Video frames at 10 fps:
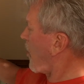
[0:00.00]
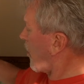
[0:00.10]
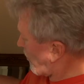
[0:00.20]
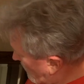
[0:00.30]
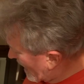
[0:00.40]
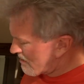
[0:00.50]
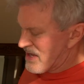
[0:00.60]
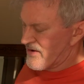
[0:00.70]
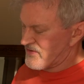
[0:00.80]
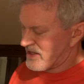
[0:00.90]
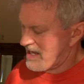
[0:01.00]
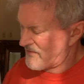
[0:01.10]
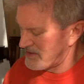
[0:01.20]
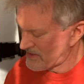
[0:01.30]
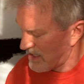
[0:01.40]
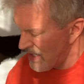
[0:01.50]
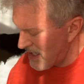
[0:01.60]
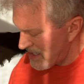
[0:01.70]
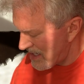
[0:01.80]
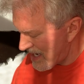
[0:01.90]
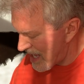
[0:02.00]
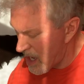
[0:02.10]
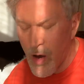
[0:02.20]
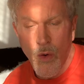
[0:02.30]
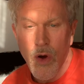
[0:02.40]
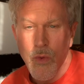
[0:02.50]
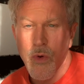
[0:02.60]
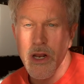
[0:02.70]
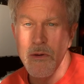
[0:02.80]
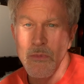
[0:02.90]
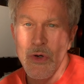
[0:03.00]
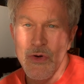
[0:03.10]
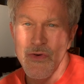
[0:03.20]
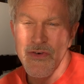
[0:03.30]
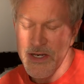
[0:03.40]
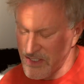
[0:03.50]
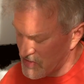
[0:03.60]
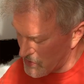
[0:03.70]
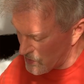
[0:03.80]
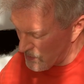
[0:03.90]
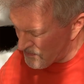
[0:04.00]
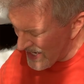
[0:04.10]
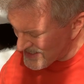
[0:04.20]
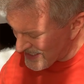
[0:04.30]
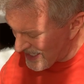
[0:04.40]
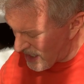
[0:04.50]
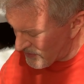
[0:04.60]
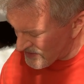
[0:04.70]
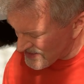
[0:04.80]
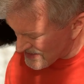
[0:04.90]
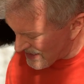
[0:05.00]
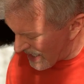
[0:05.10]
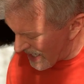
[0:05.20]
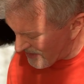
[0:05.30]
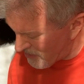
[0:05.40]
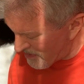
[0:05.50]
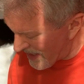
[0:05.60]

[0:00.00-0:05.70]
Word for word: whole bottom half of the canvas. Now we're gonna move to basing out the sky, the